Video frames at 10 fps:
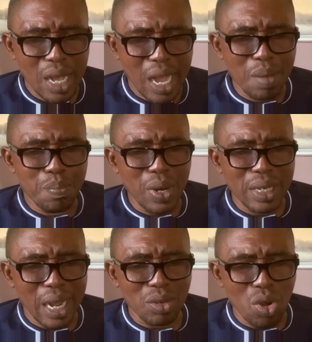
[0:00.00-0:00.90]
I pray
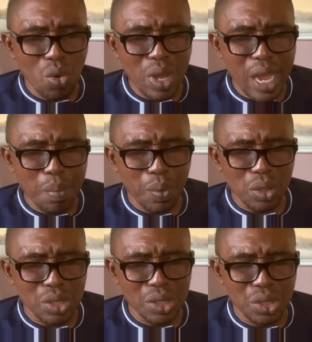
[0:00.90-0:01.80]
that God will help
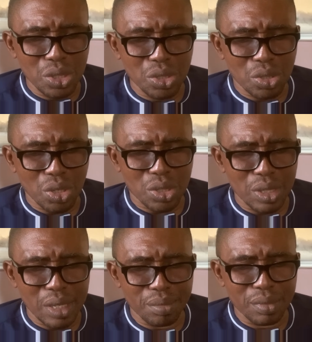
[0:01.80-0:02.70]
us in Jesus'
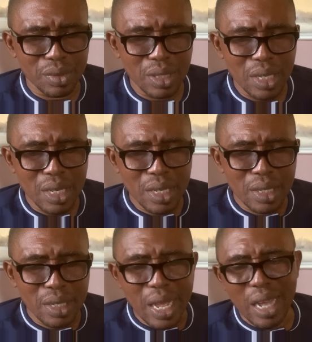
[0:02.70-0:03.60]
name.
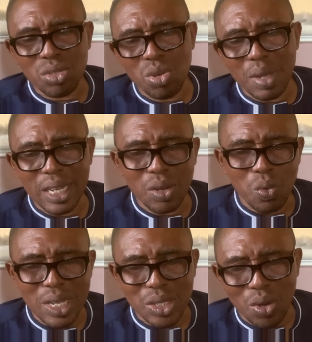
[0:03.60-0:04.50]
There are so many
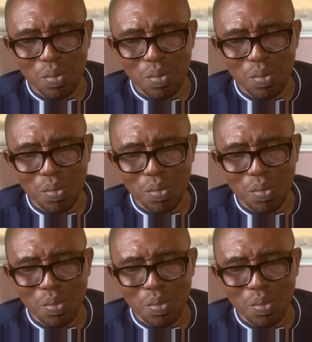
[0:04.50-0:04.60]
questions,